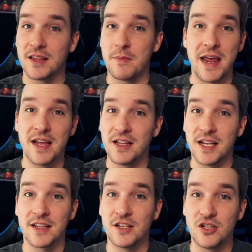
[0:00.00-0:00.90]
the main
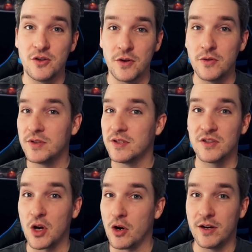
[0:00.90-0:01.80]
click that you use,
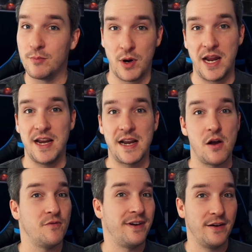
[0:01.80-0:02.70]
started breaking
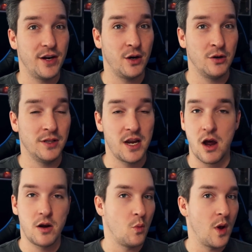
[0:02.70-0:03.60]
down very early on,